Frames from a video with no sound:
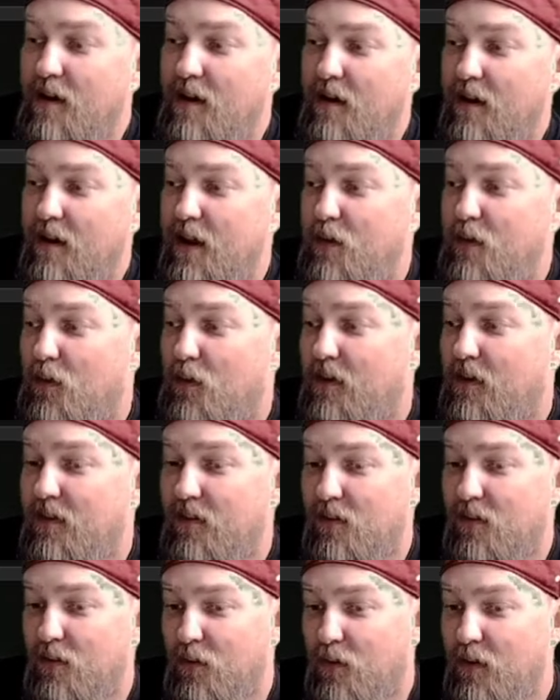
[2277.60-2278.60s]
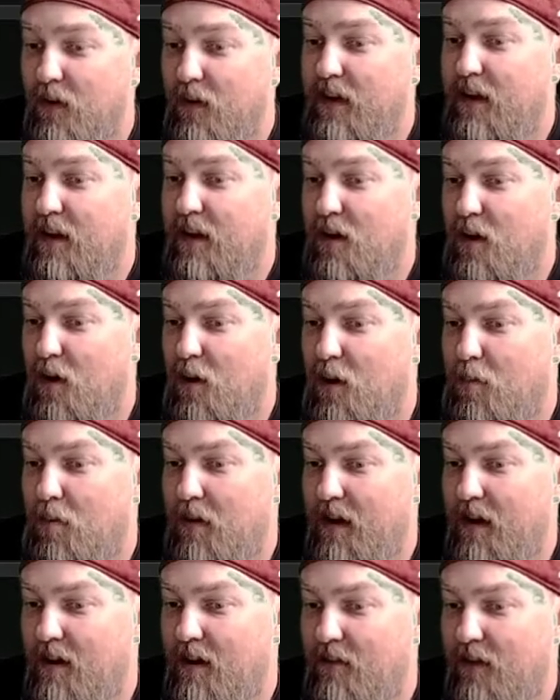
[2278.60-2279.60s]
He wants to really go
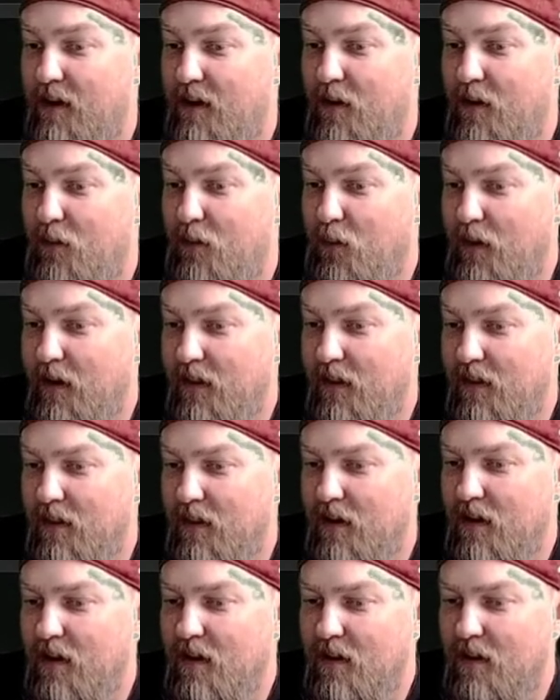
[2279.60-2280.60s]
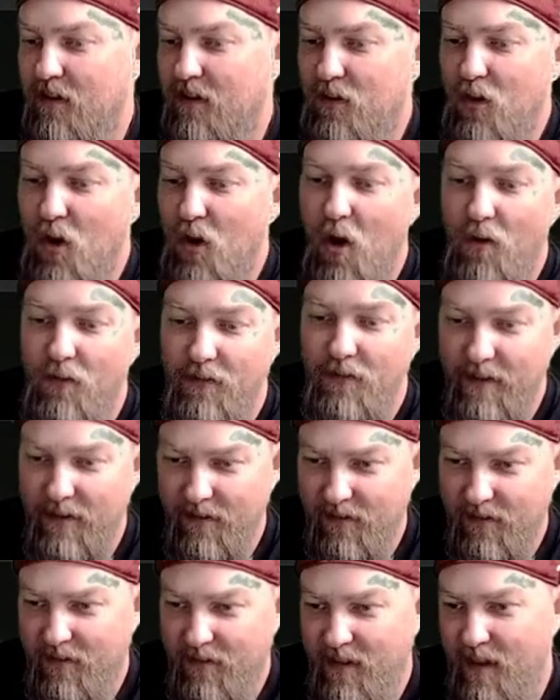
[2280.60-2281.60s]
play around with
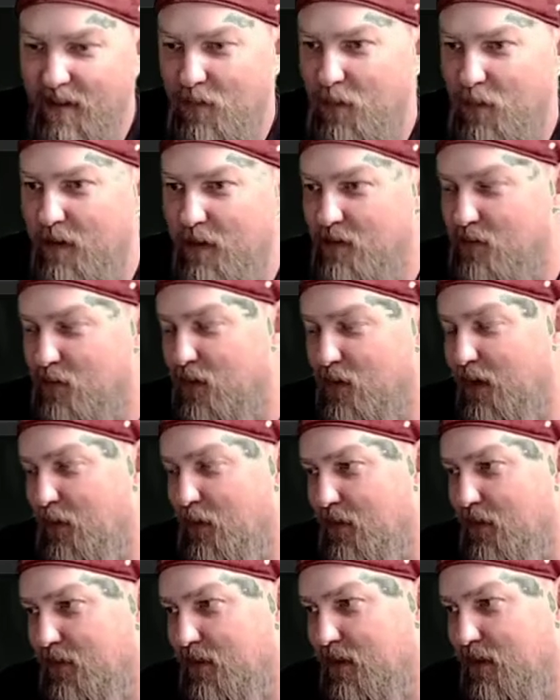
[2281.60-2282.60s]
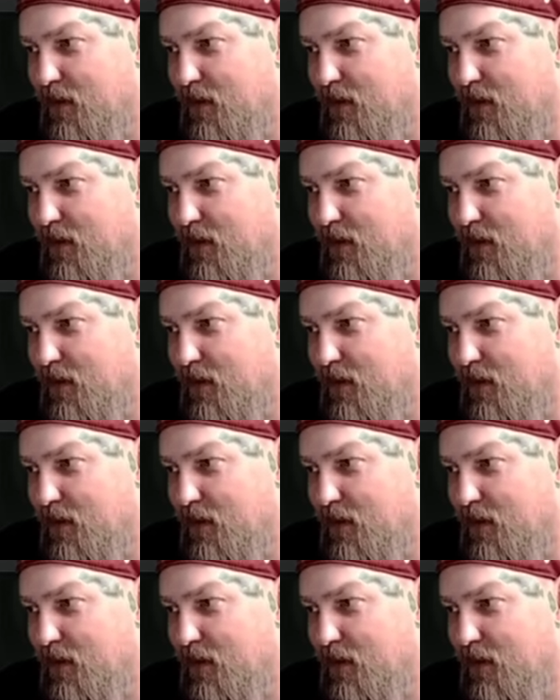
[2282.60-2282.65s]
dolphins. That's what he really wants to